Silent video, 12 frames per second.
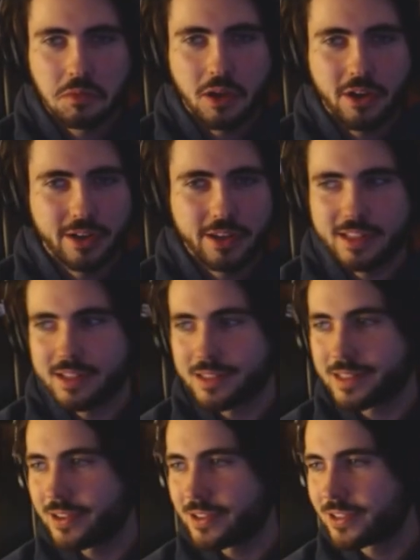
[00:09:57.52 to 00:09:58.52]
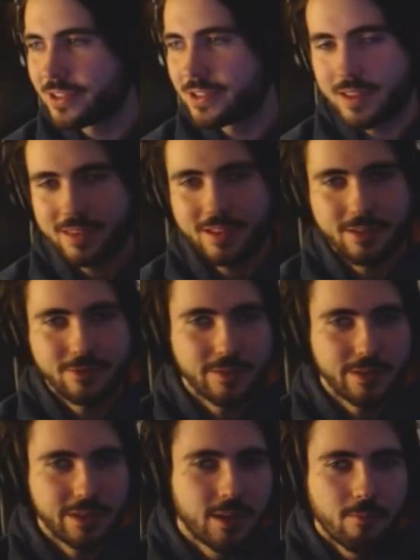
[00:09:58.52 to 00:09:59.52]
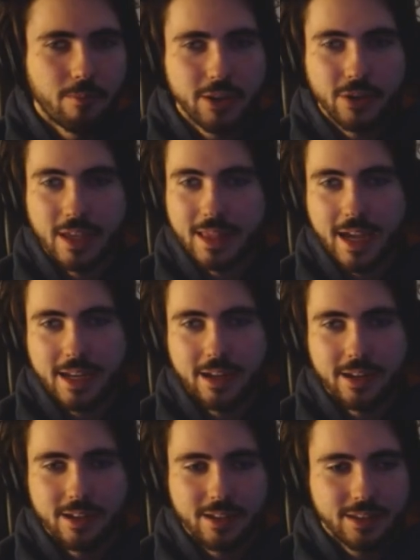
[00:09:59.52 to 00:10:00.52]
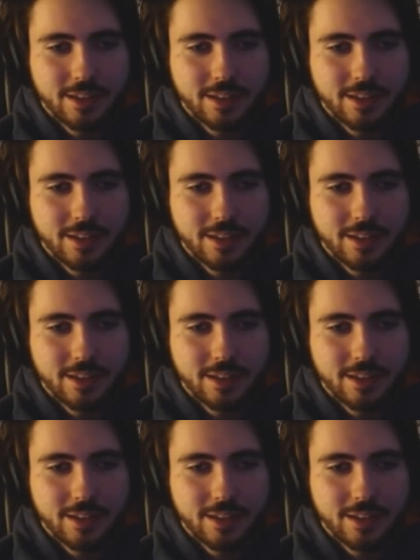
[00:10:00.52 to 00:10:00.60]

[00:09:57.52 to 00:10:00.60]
Okay, it didn't sound as good as I thought it would be. But you get the idea.